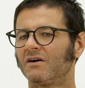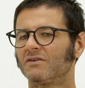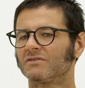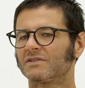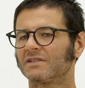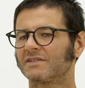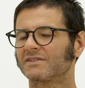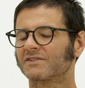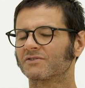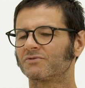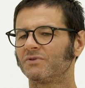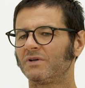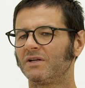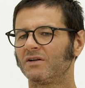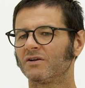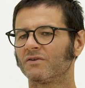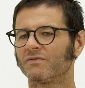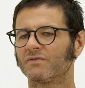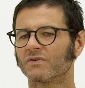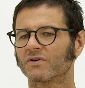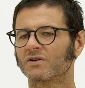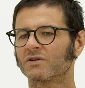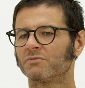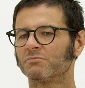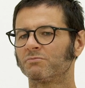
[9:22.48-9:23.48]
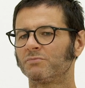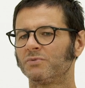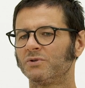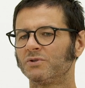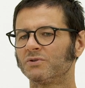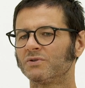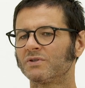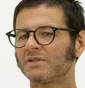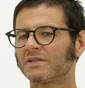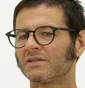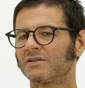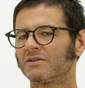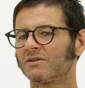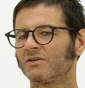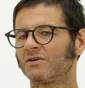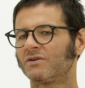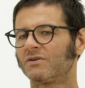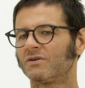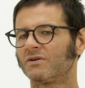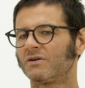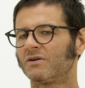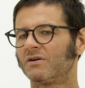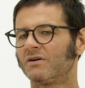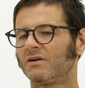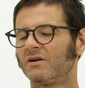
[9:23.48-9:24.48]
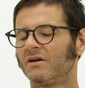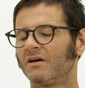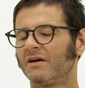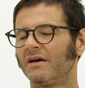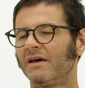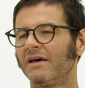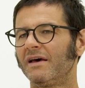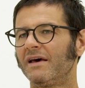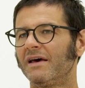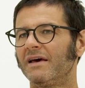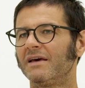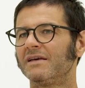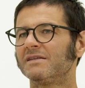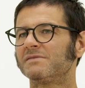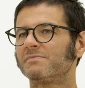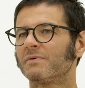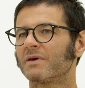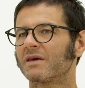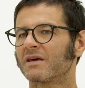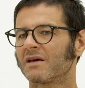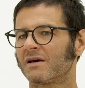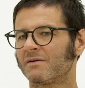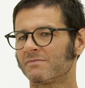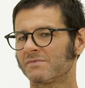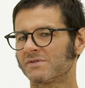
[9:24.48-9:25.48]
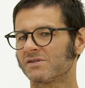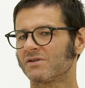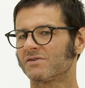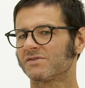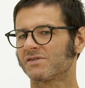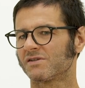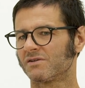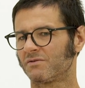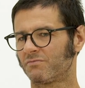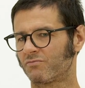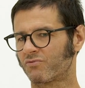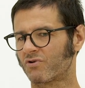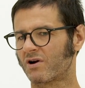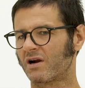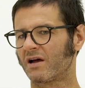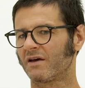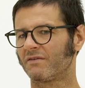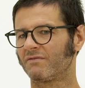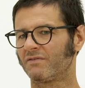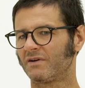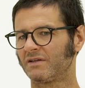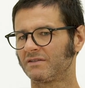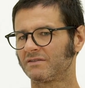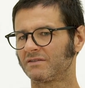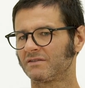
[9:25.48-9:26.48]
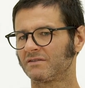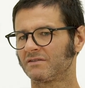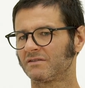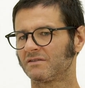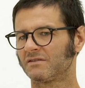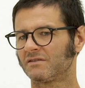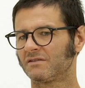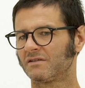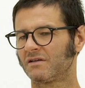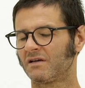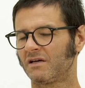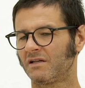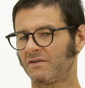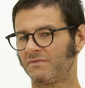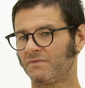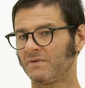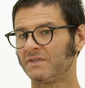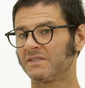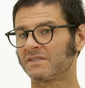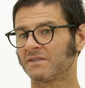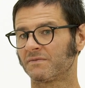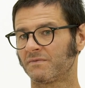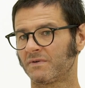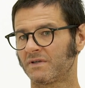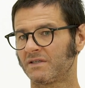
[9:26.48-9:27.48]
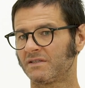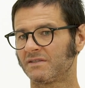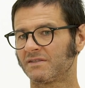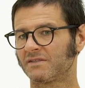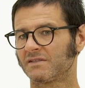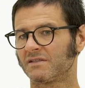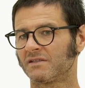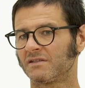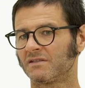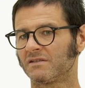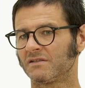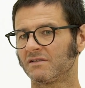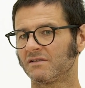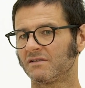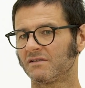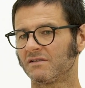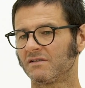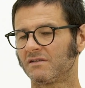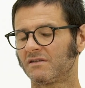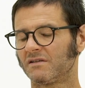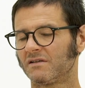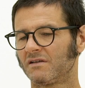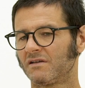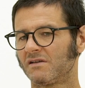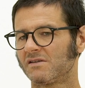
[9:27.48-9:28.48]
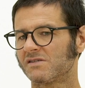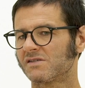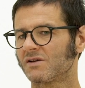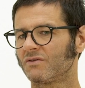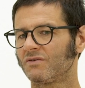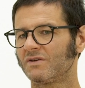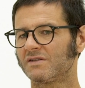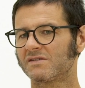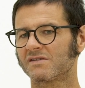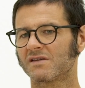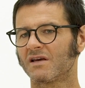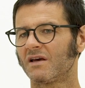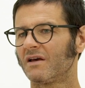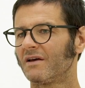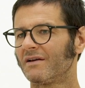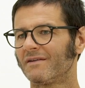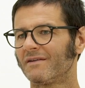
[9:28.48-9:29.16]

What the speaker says: the screen of your computer, or it becomes also private, and vice versa. So it's